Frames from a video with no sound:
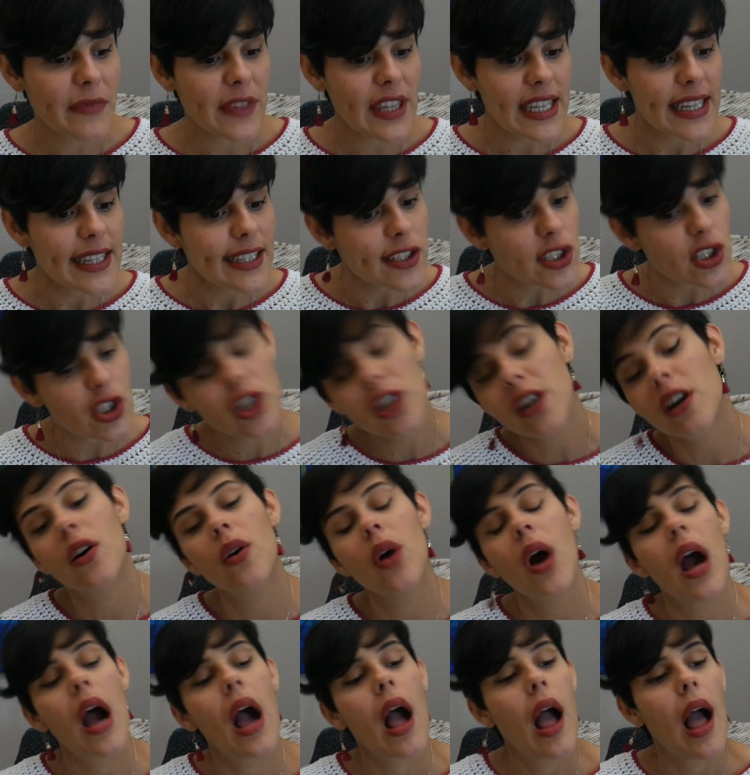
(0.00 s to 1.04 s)

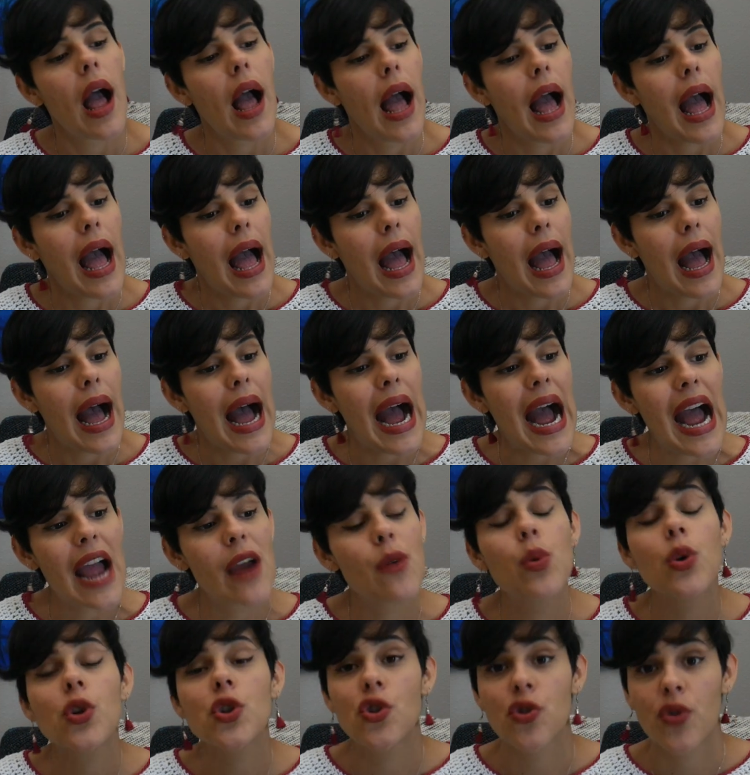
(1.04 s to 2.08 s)
So I
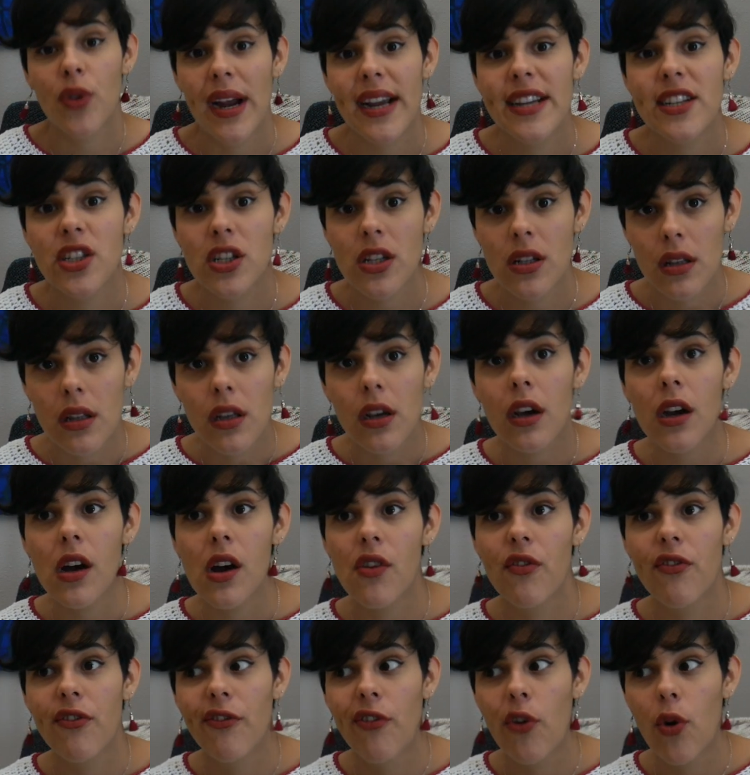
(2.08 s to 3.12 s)
will try to
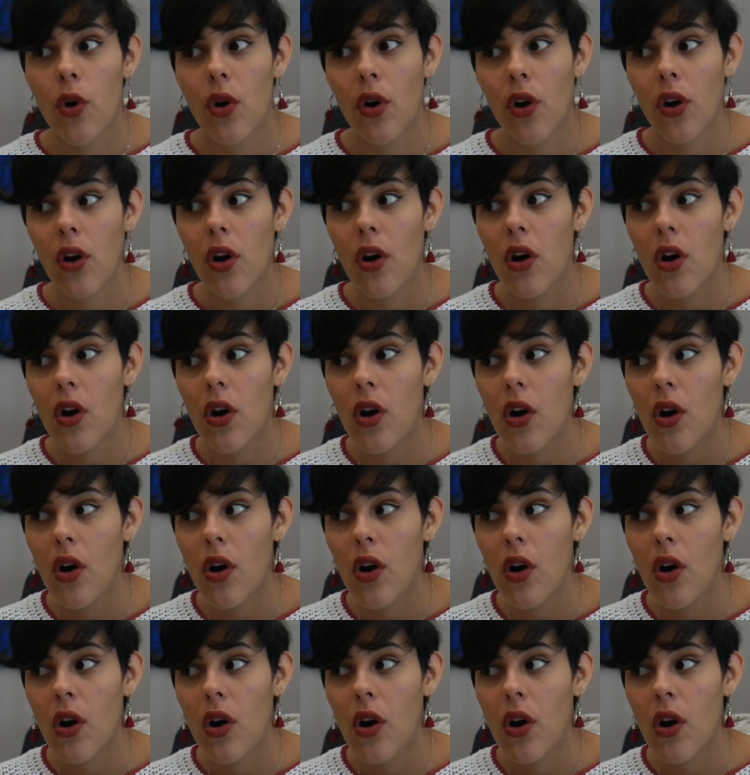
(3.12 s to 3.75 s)
look for